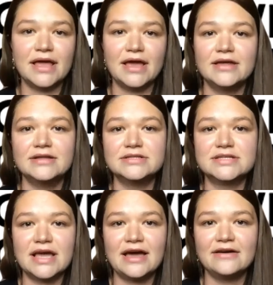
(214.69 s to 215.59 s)
and to
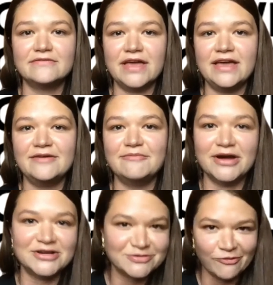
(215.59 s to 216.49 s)
have a
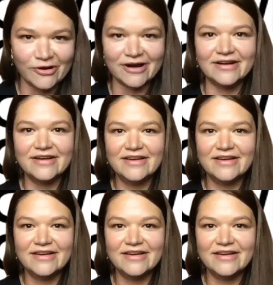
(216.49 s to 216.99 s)
much more